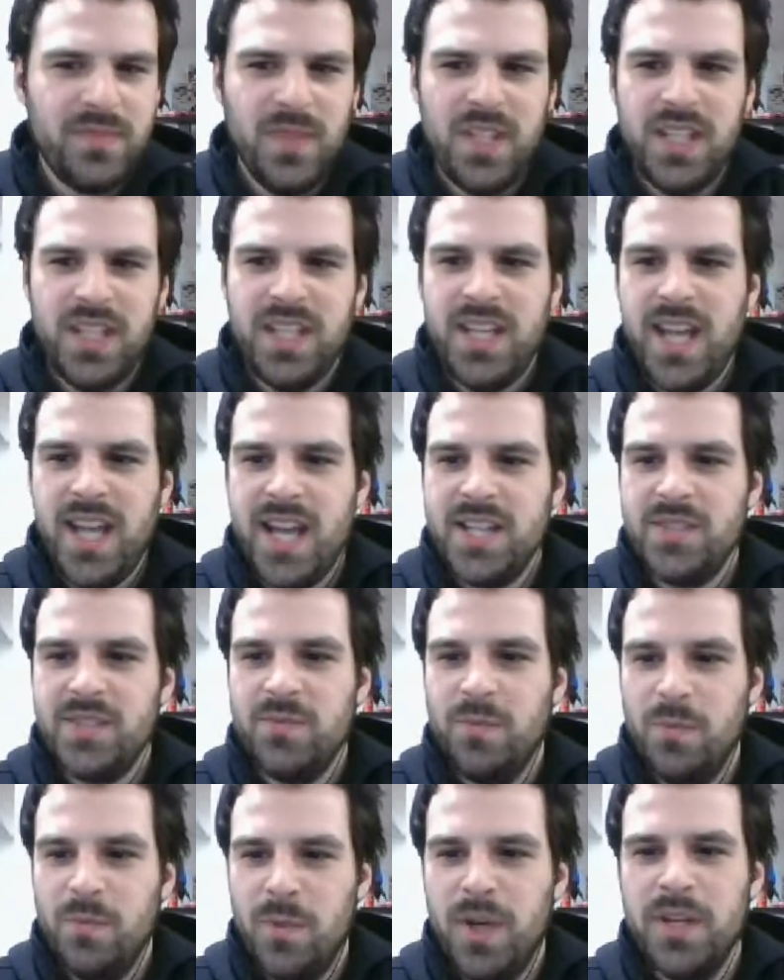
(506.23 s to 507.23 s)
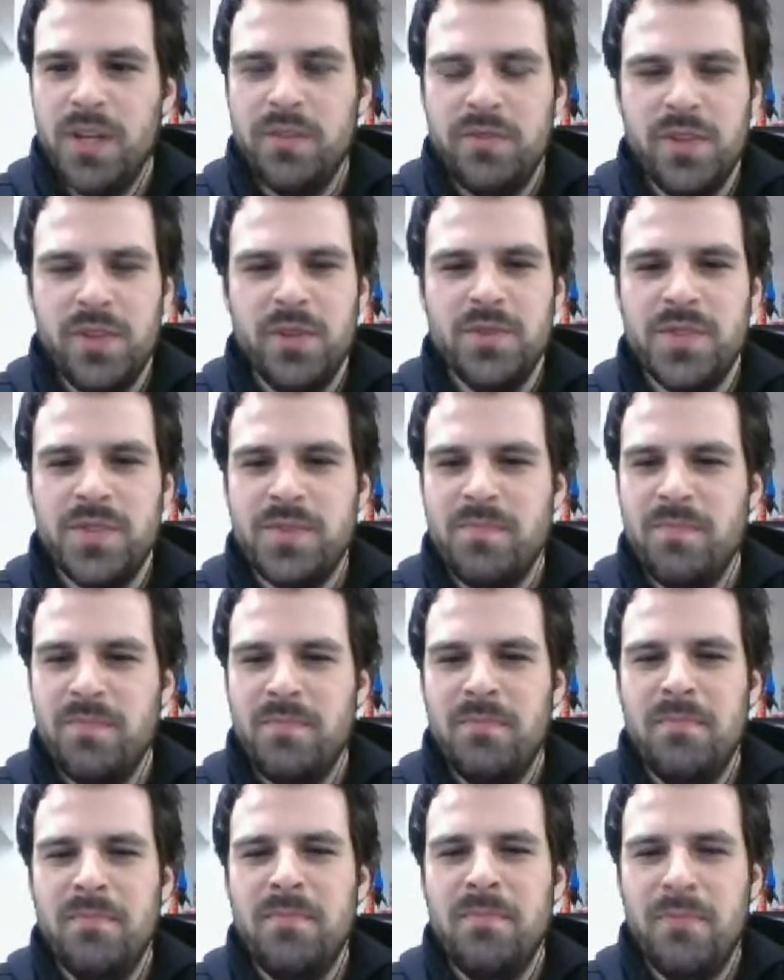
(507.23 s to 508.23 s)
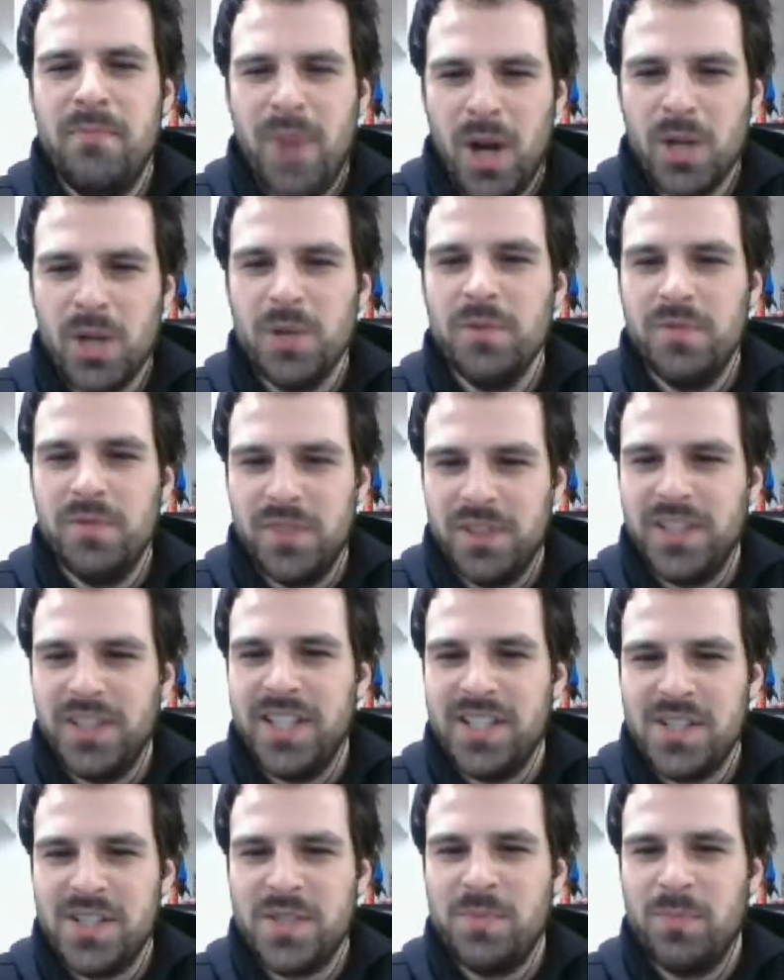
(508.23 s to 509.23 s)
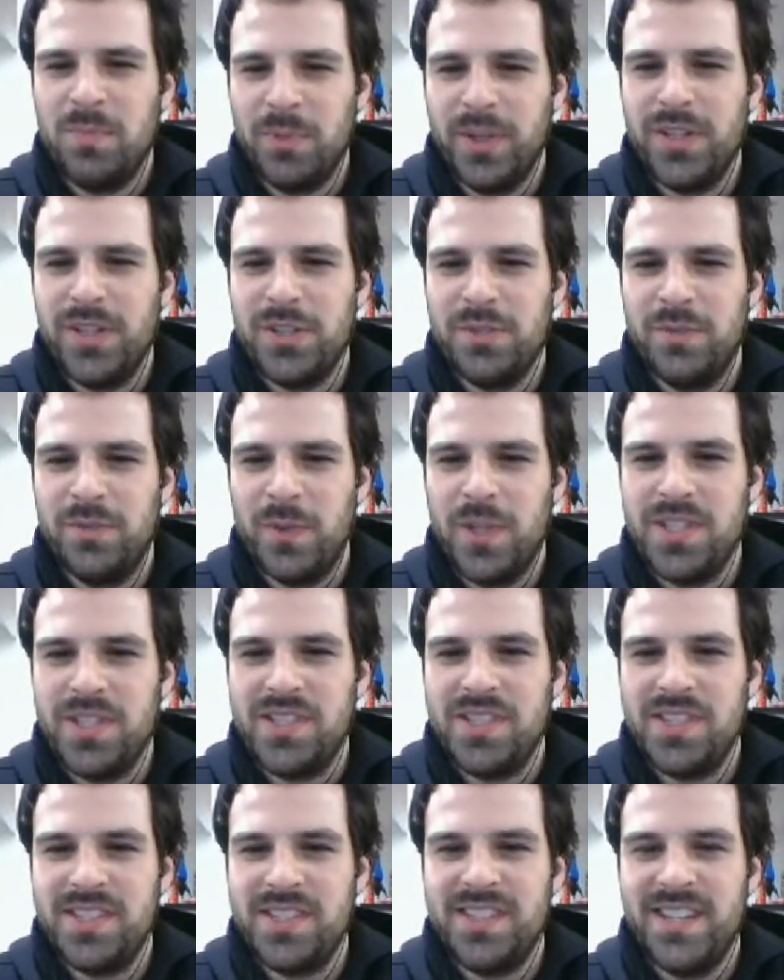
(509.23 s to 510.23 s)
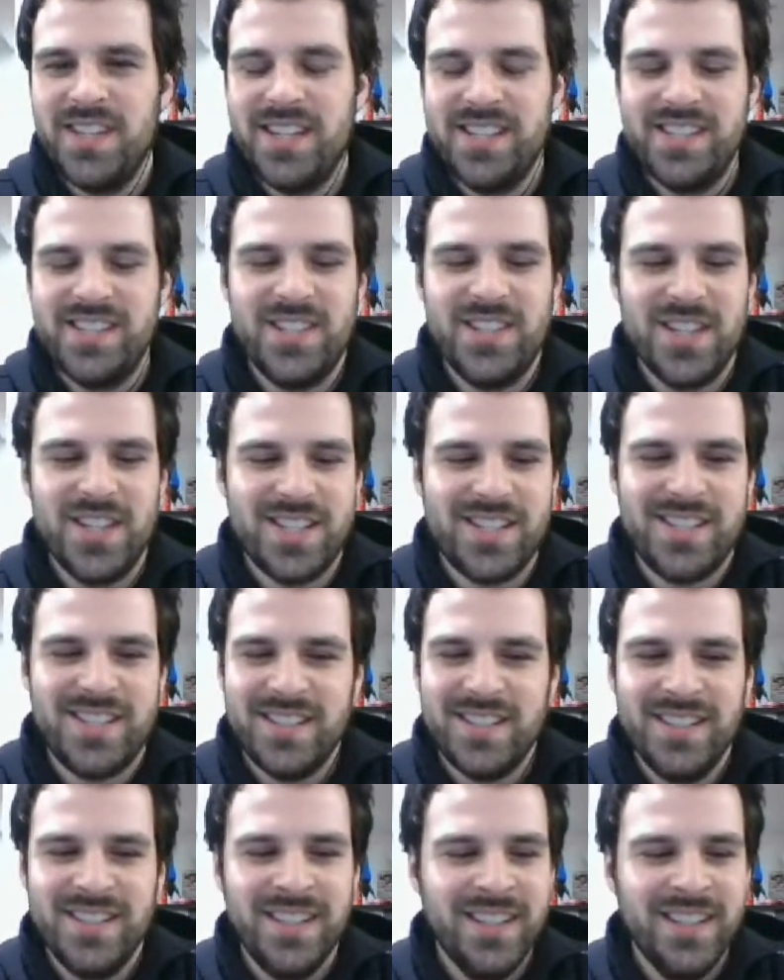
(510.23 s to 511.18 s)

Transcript: he has one of those marvelous British voices that is just,